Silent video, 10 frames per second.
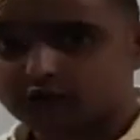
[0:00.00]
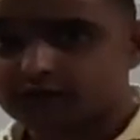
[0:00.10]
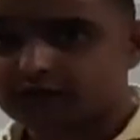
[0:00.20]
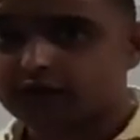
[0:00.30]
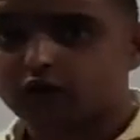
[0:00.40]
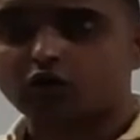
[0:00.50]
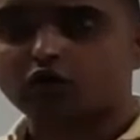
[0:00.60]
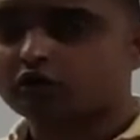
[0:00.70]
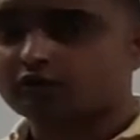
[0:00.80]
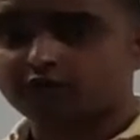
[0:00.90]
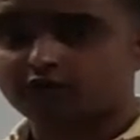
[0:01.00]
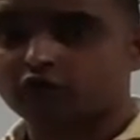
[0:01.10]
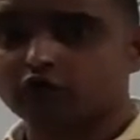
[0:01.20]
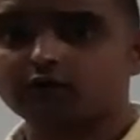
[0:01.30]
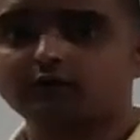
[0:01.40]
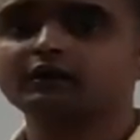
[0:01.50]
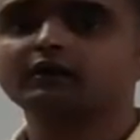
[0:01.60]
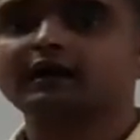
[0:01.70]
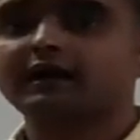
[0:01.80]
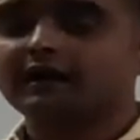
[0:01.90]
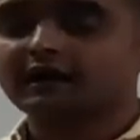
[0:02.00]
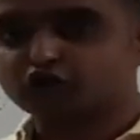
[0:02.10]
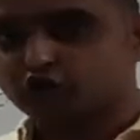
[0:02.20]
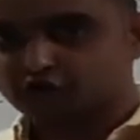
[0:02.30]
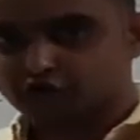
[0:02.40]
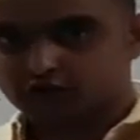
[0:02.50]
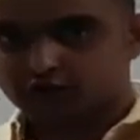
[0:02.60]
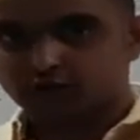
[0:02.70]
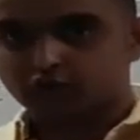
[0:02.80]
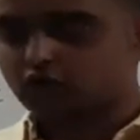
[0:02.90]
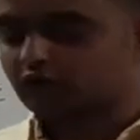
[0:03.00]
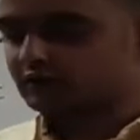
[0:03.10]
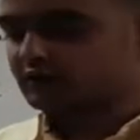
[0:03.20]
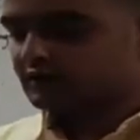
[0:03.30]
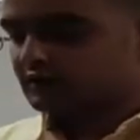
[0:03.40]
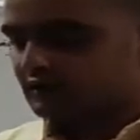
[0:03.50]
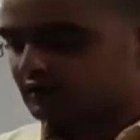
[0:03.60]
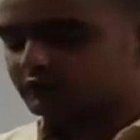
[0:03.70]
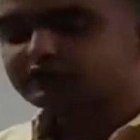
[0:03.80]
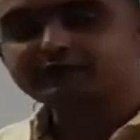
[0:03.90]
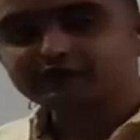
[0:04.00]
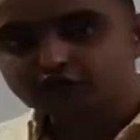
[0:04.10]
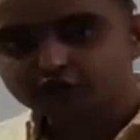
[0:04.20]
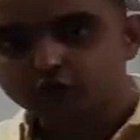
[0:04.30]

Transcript: there, or for education abroad. Which means you